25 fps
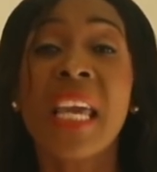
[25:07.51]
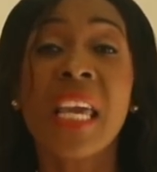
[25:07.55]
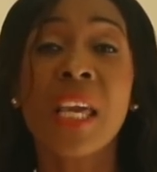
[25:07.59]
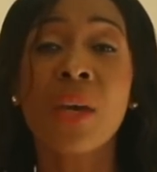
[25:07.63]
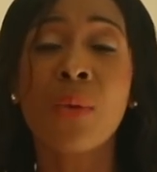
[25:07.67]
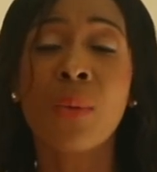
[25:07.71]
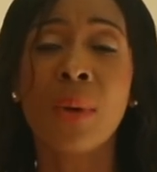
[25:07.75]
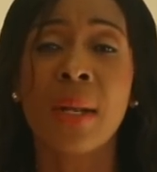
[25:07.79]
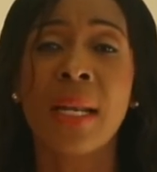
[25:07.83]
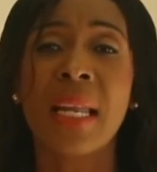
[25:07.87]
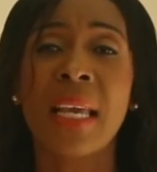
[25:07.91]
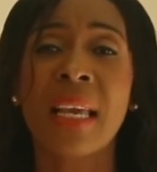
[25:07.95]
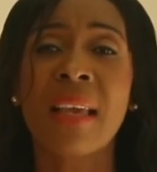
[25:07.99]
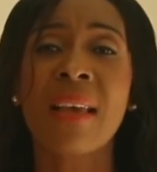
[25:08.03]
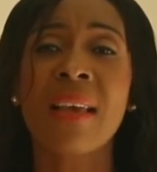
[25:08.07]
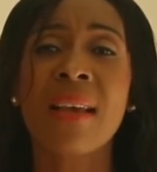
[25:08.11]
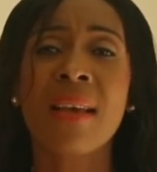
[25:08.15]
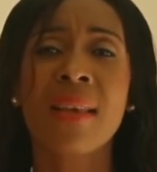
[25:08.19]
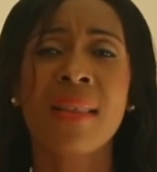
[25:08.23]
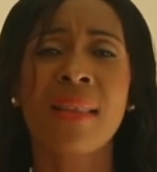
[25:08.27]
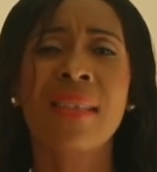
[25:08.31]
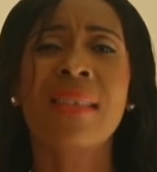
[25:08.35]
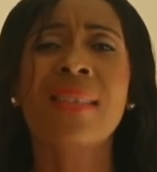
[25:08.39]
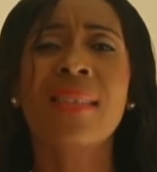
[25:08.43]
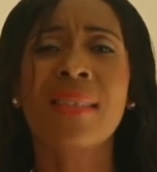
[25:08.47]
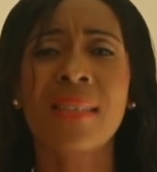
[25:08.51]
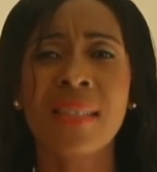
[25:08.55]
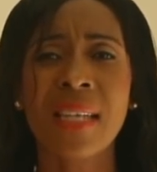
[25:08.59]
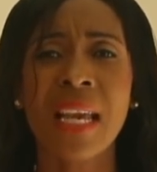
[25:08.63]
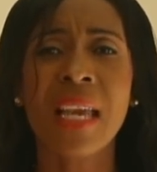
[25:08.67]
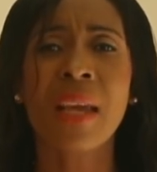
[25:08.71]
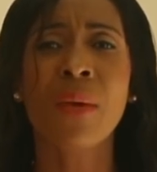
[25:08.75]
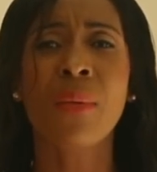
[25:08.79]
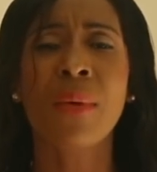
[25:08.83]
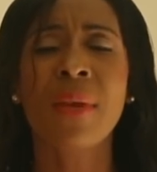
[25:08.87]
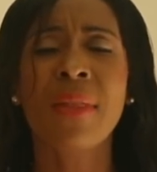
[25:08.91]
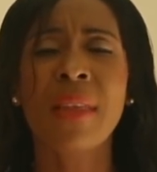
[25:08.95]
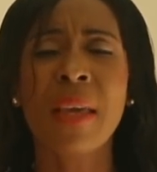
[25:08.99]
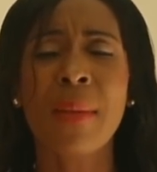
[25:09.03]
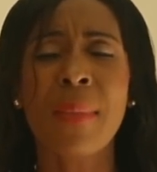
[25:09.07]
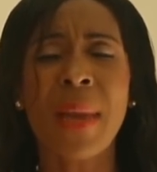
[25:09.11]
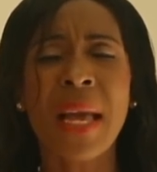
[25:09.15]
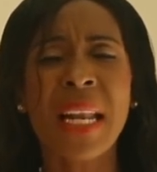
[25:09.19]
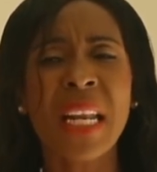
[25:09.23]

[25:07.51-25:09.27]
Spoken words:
equally the estate with him,